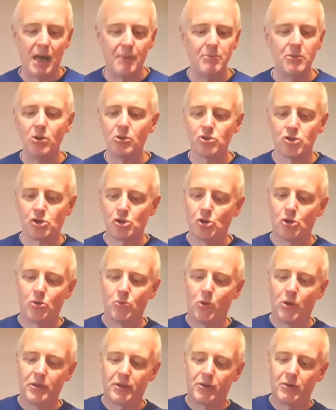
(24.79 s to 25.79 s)
I'm not sure
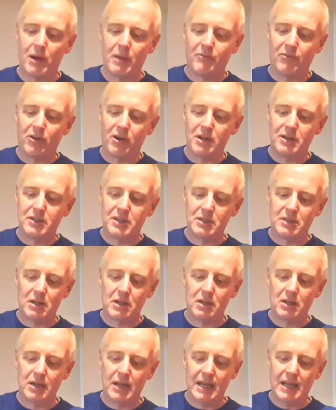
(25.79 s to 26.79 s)
what the grape varieties
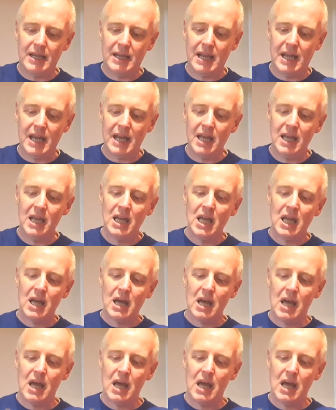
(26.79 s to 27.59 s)
are in here,